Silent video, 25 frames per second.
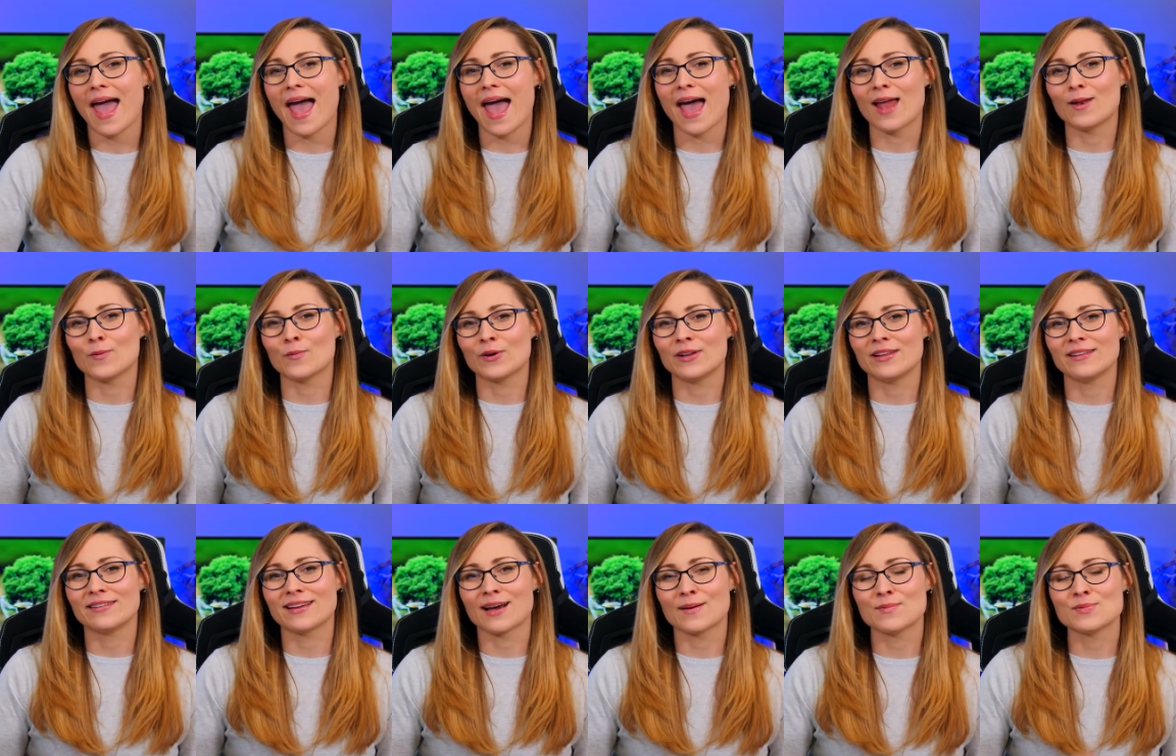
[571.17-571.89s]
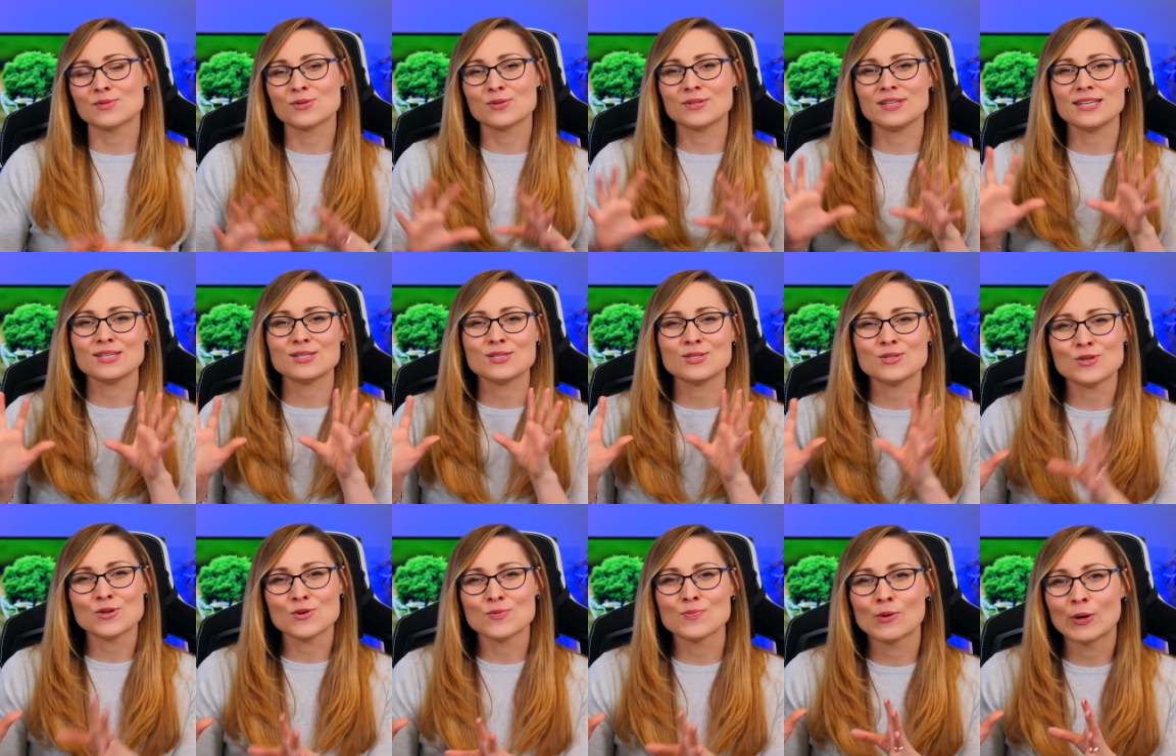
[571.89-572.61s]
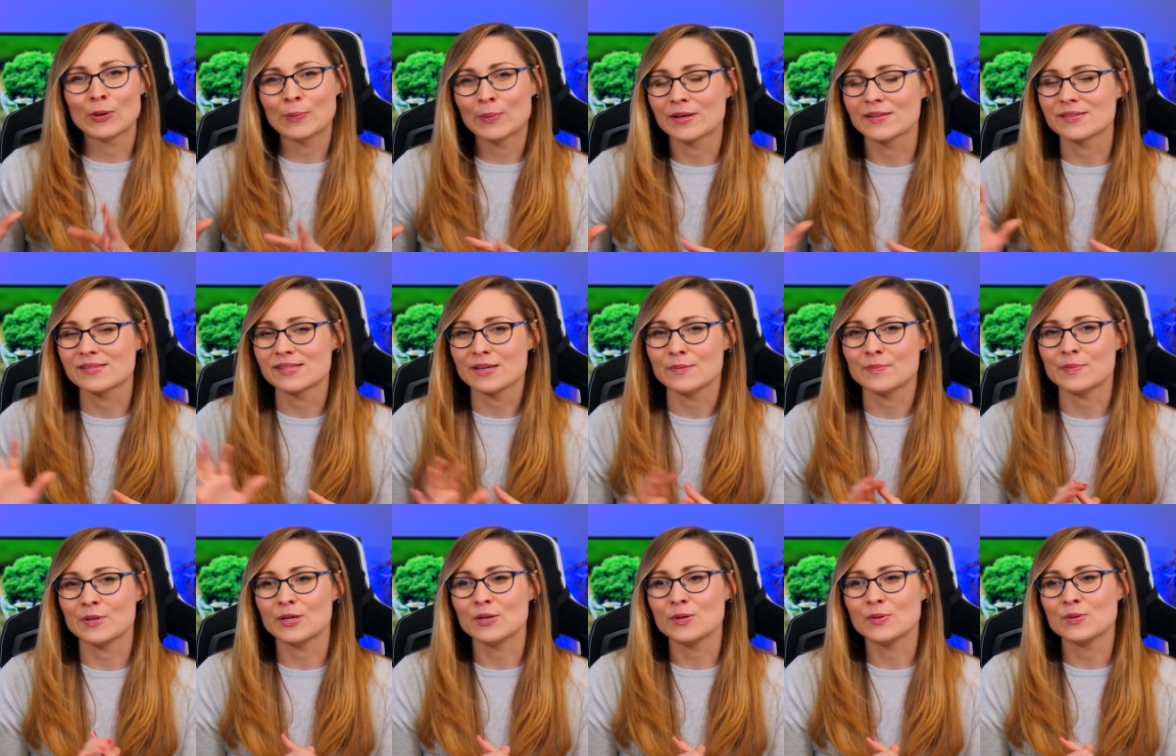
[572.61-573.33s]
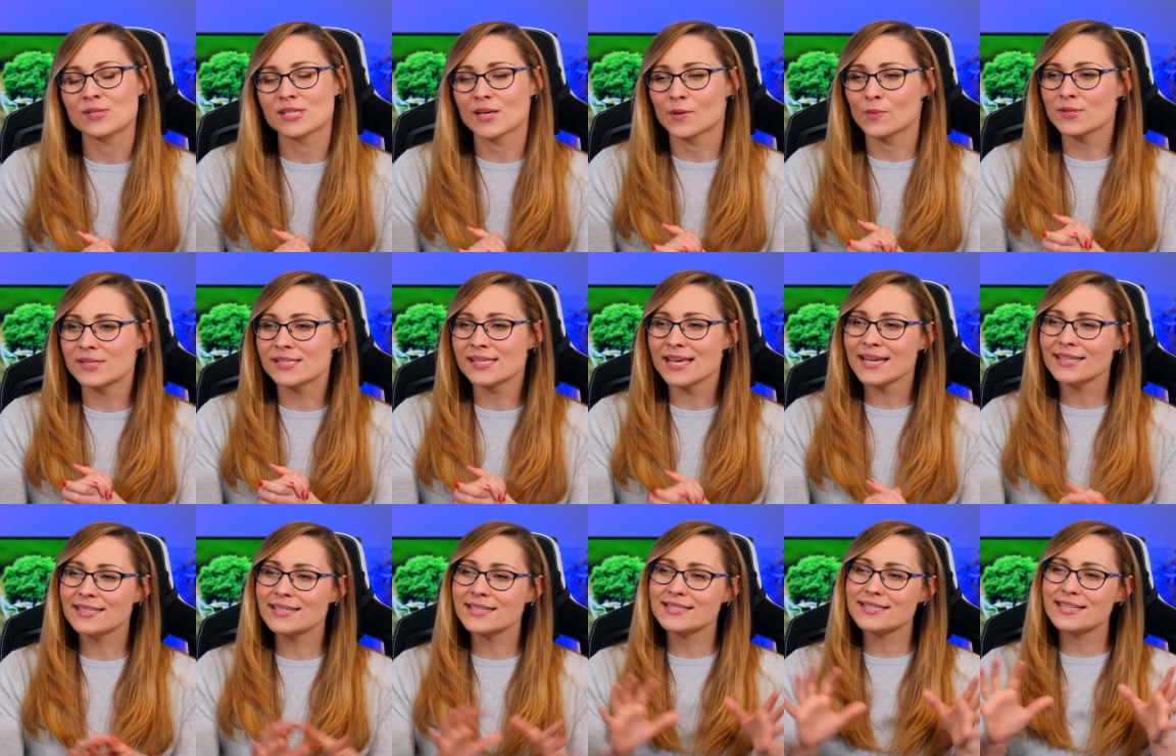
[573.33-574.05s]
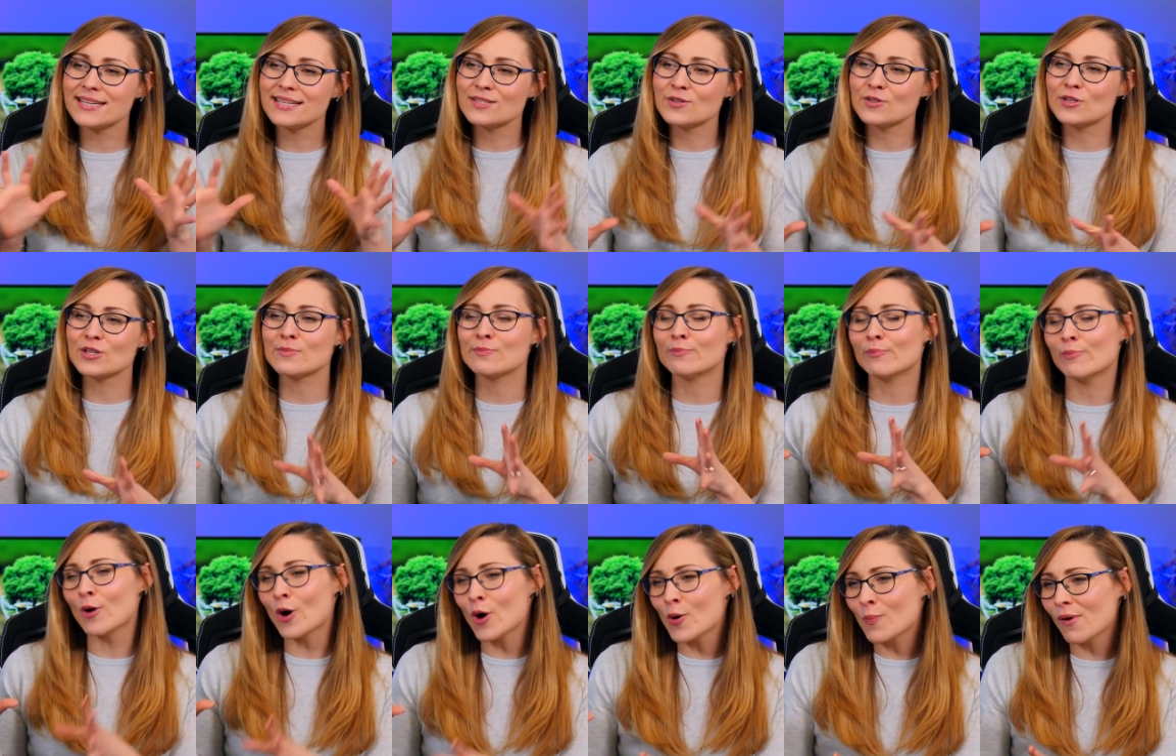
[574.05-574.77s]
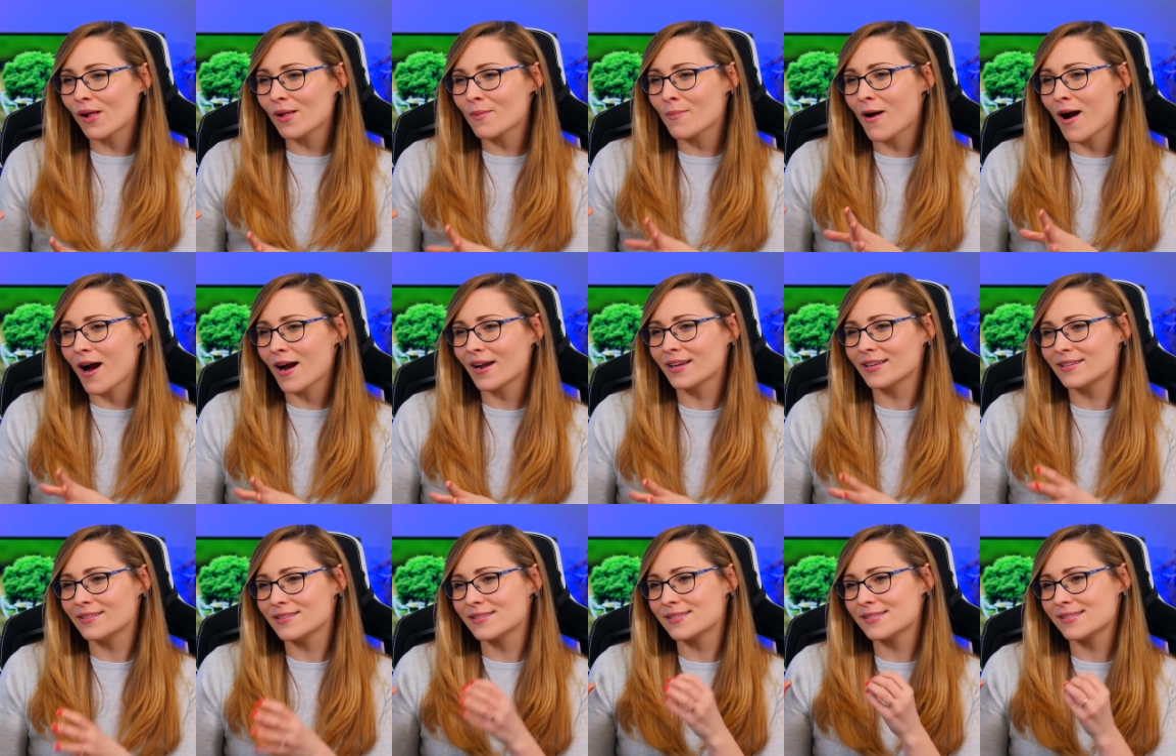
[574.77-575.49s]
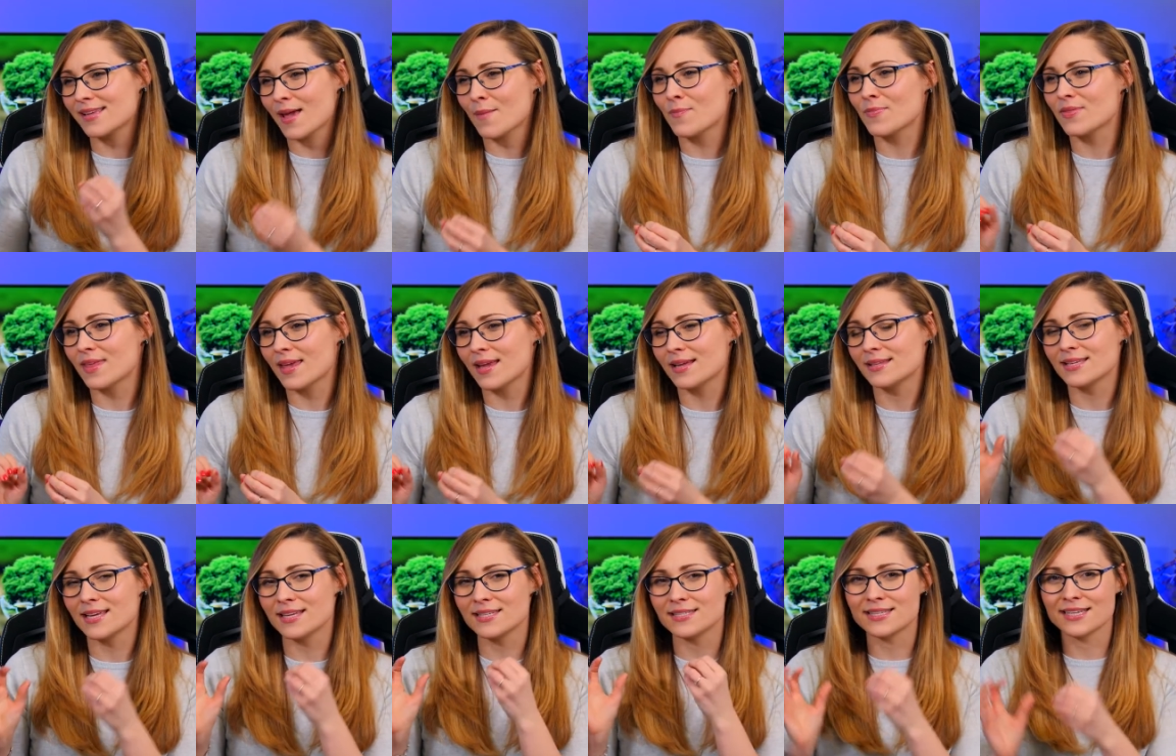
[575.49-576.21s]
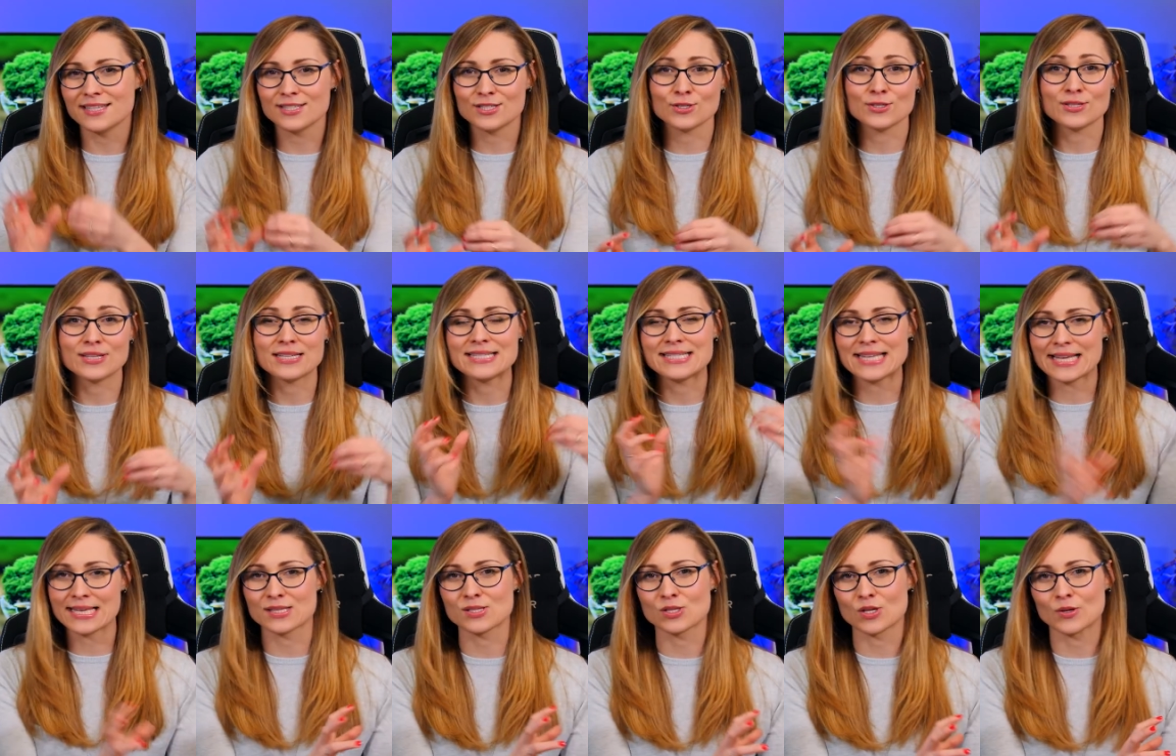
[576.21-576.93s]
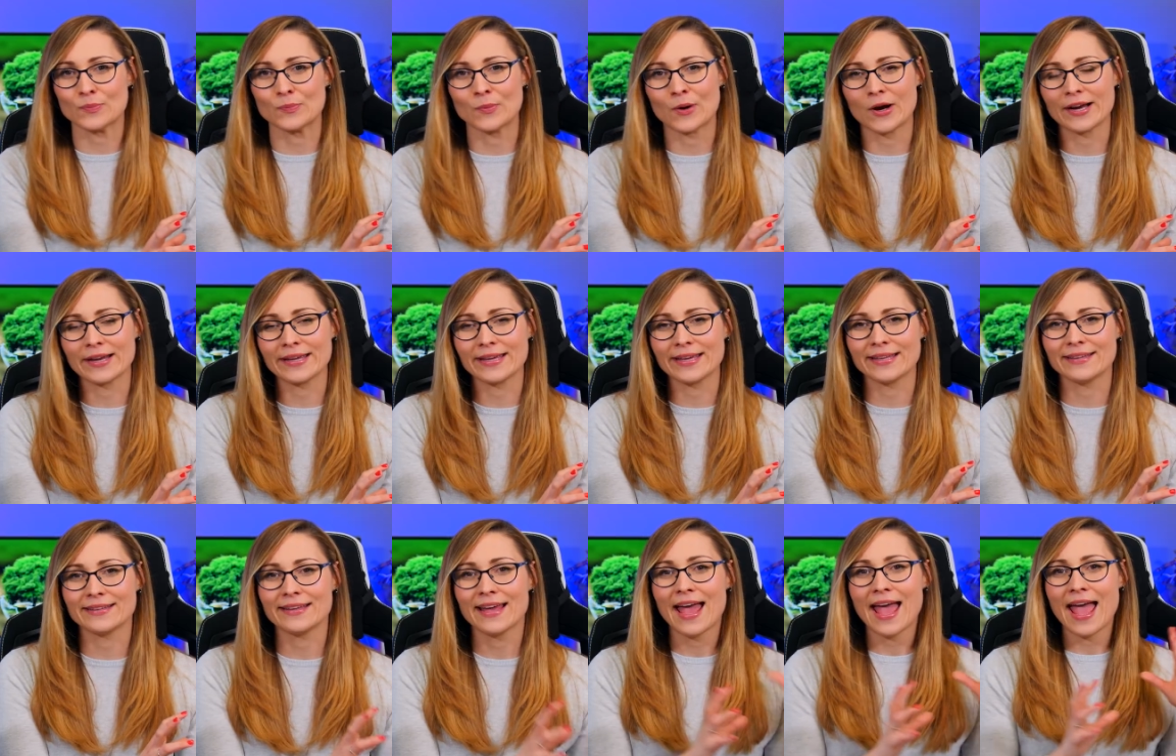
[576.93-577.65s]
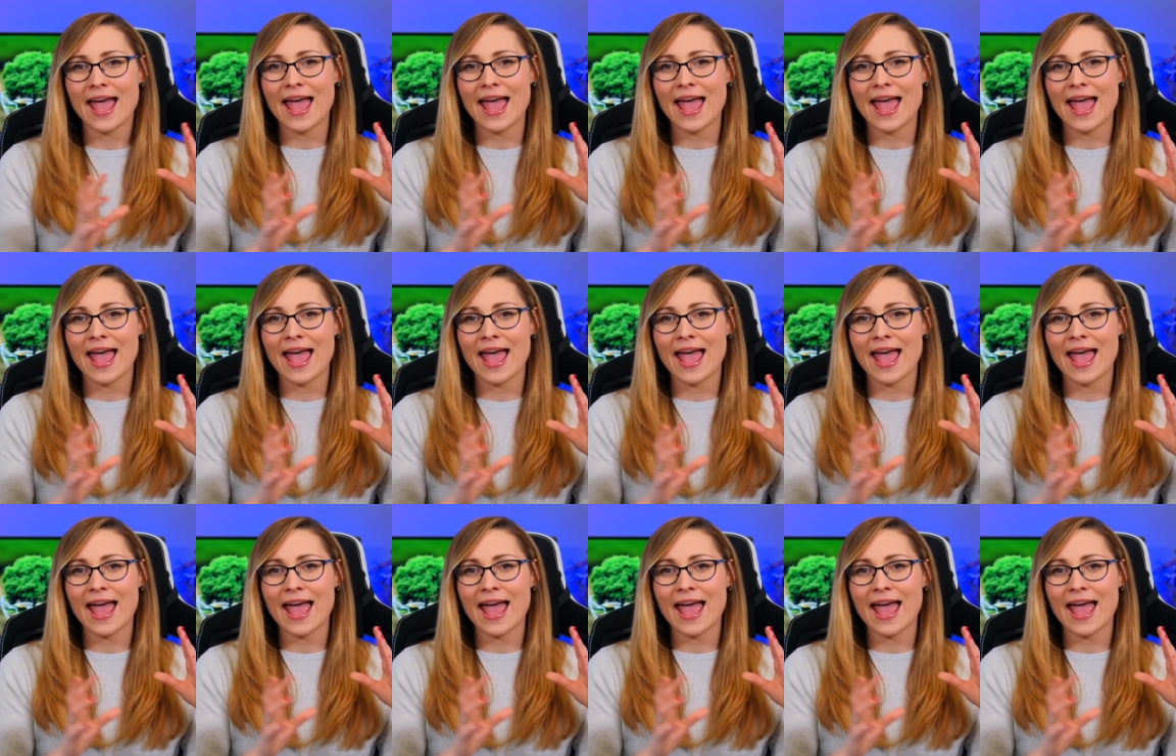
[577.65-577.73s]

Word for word: And when it comes to these new mobile CPUs, I would say they did to the mobile market the same thing they did to the desktop market.